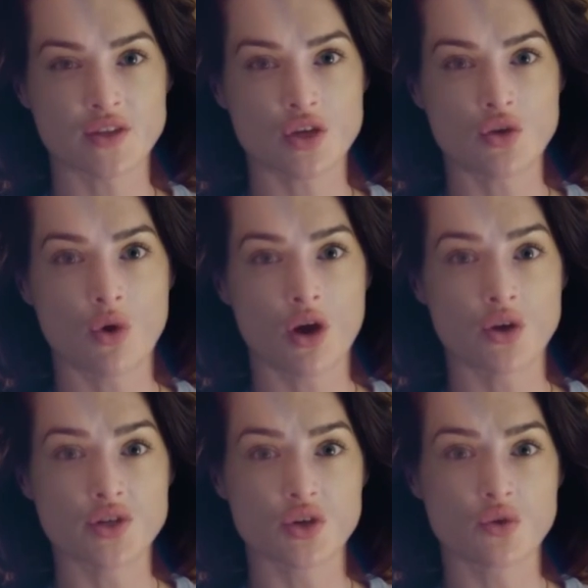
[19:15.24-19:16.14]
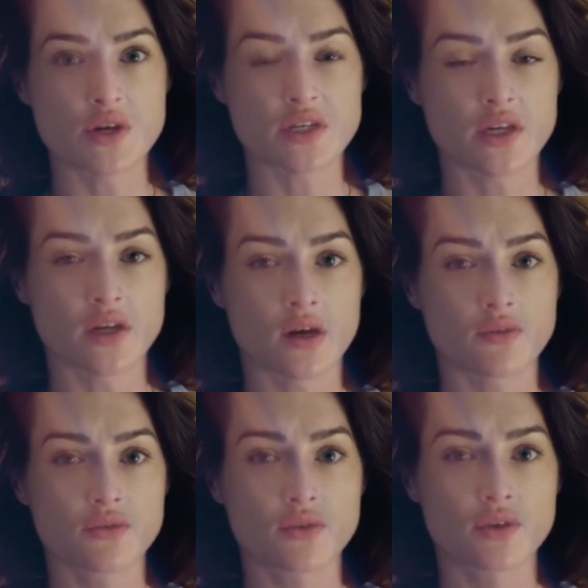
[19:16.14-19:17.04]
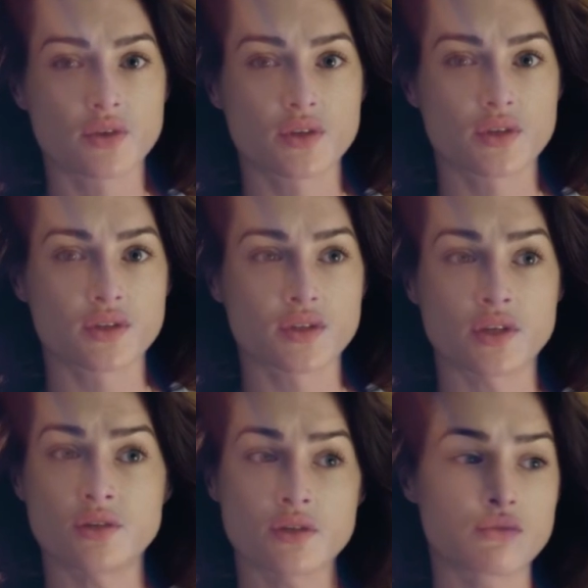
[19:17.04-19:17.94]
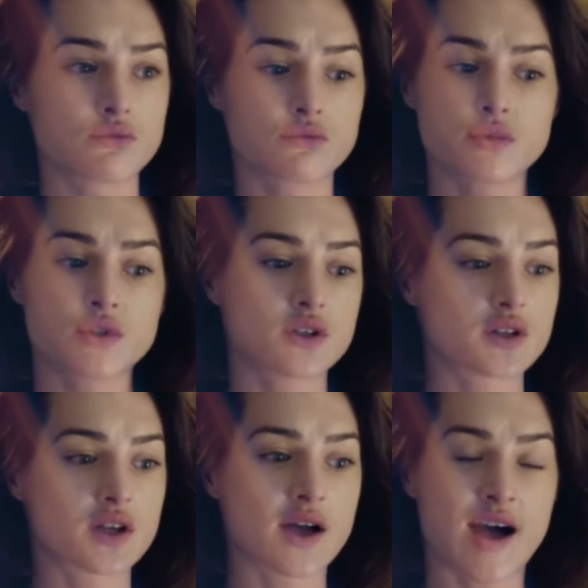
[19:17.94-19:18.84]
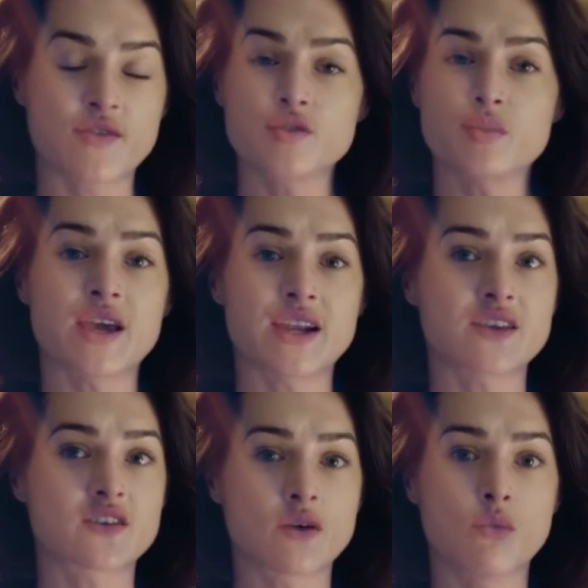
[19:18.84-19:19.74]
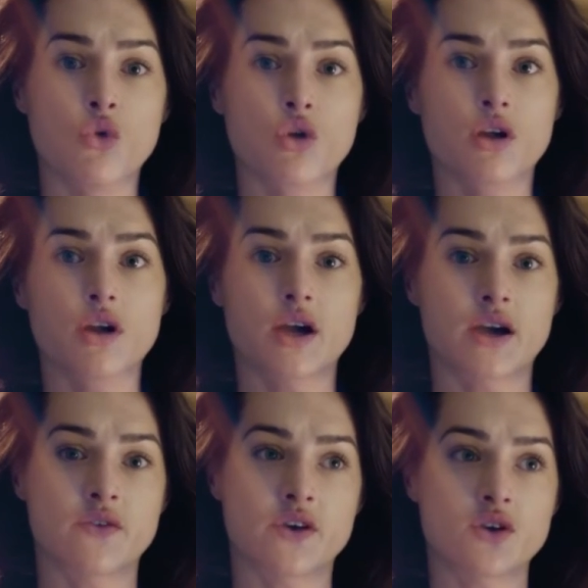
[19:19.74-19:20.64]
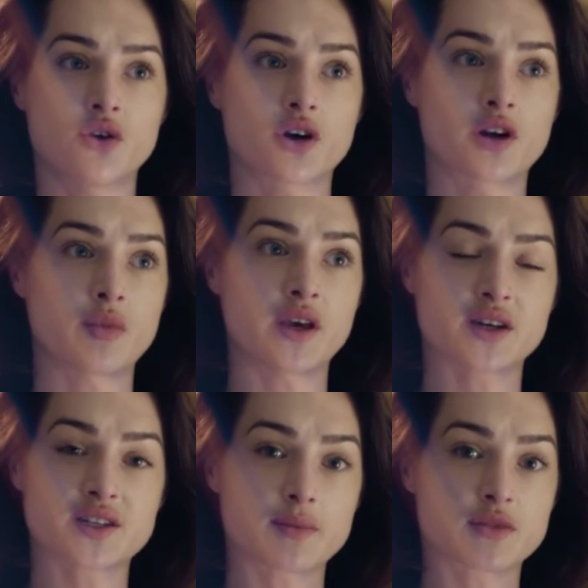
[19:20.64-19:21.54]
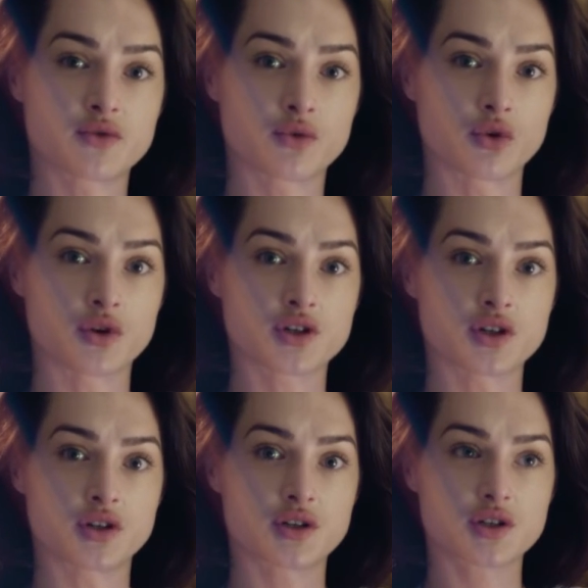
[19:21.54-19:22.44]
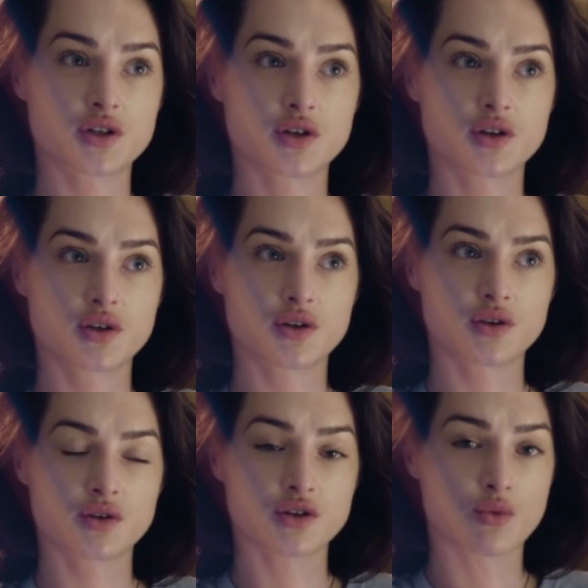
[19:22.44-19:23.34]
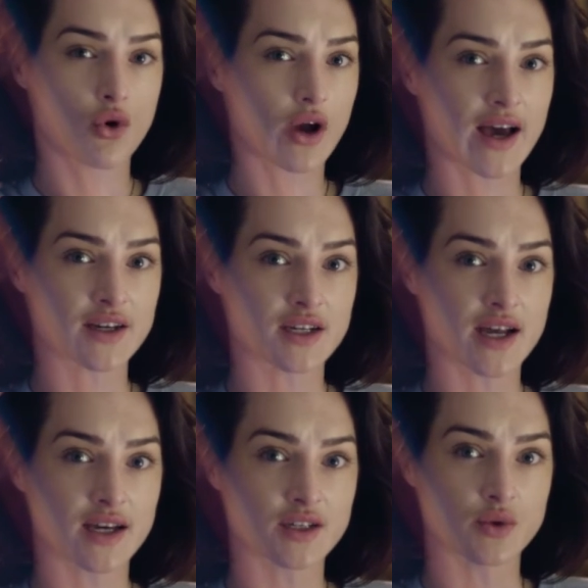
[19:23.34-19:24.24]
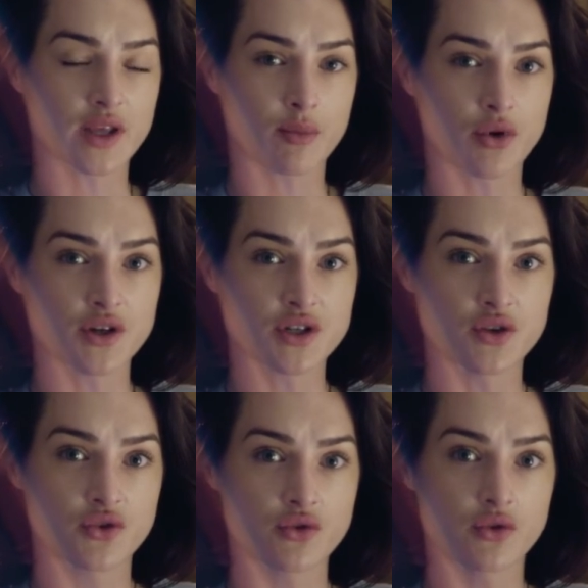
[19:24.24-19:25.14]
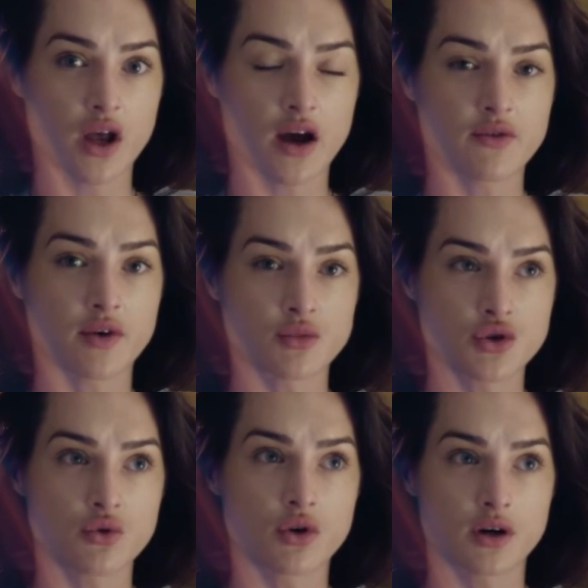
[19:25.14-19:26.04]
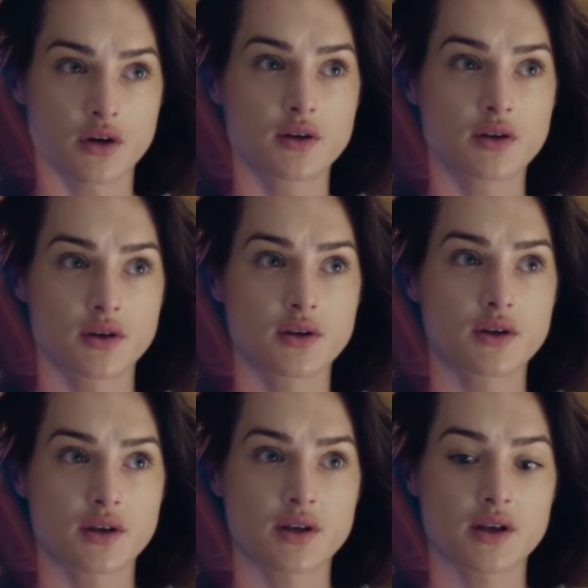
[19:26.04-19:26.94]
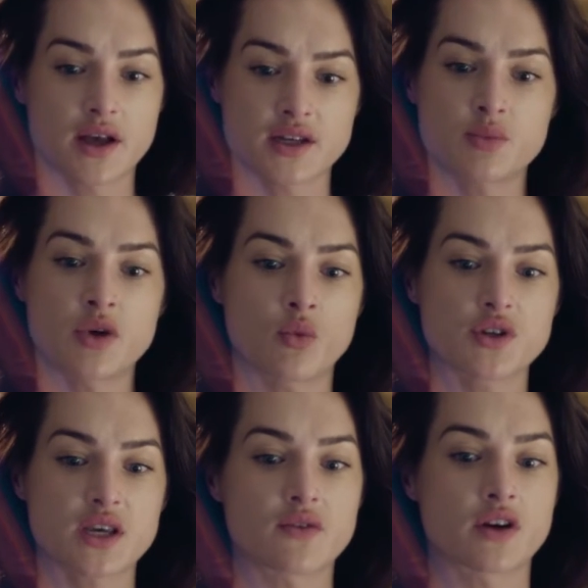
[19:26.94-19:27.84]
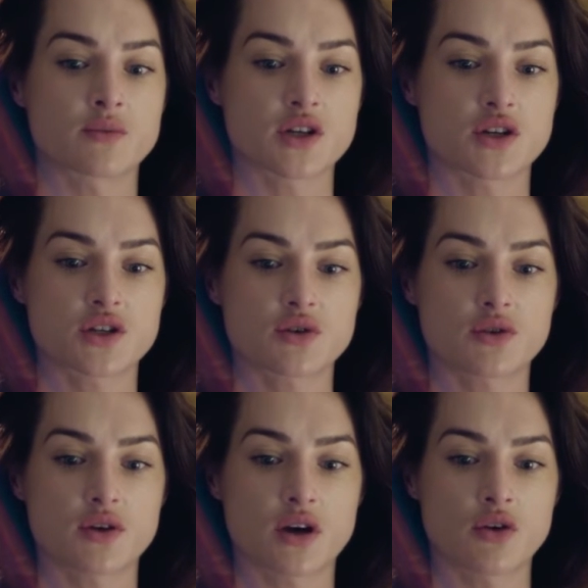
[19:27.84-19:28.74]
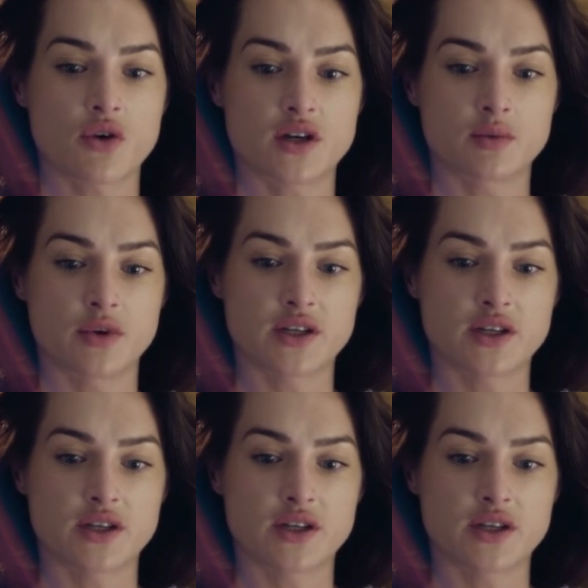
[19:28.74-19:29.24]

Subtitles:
that you are is already enough, that you don't have to be anything more, and that you're going to be accepted for it, and to walk hand in hand with that person through life, I'm sure, has been what's given him such incredible